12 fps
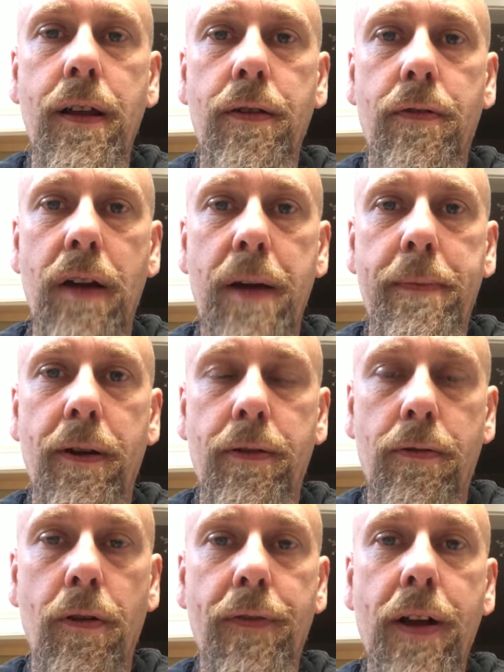Graybeard
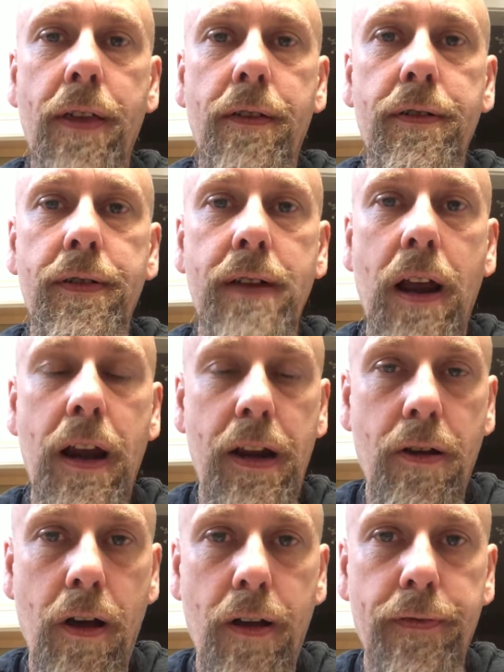Crowfather is
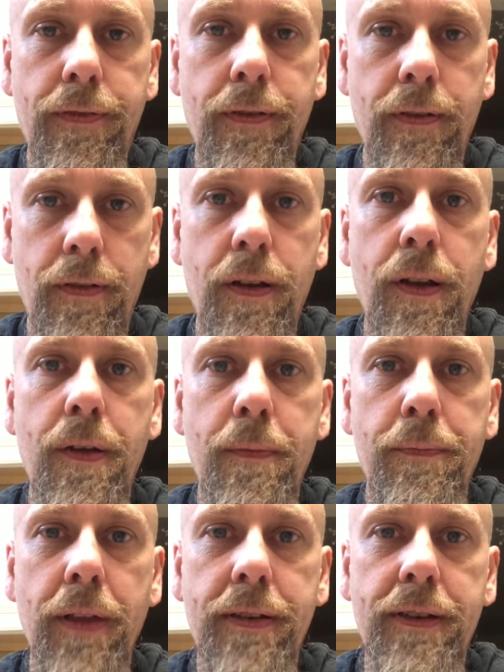signing off.
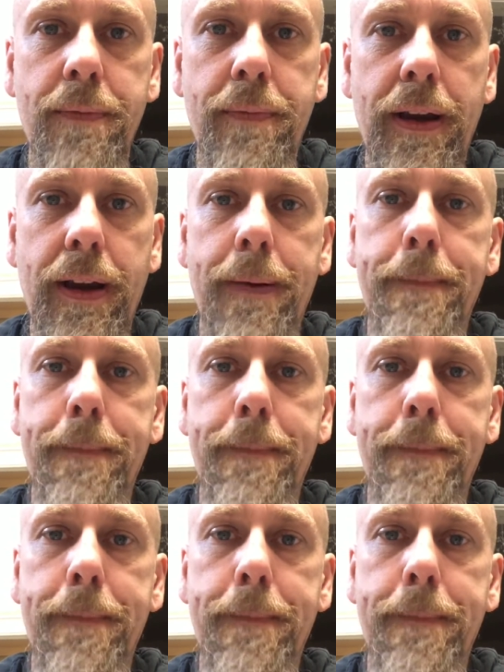Blessed be.